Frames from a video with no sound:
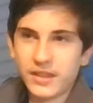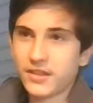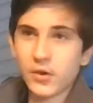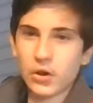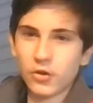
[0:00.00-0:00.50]

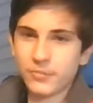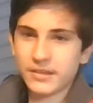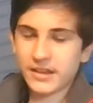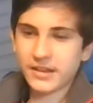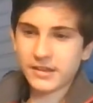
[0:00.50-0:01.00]
no hope
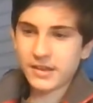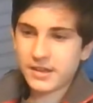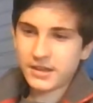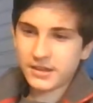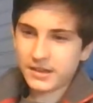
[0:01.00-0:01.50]
in like
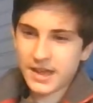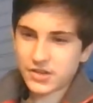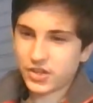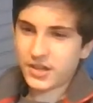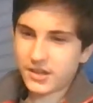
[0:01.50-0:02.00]

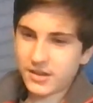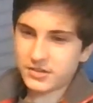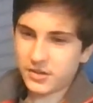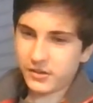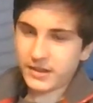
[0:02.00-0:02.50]
catching it
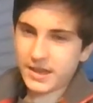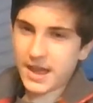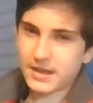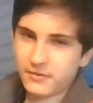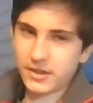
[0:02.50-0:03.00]
until like the
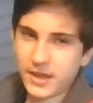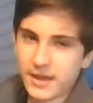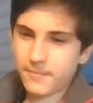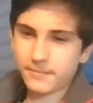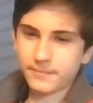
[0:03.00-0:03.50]
end of the
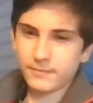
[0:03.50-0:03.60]
game.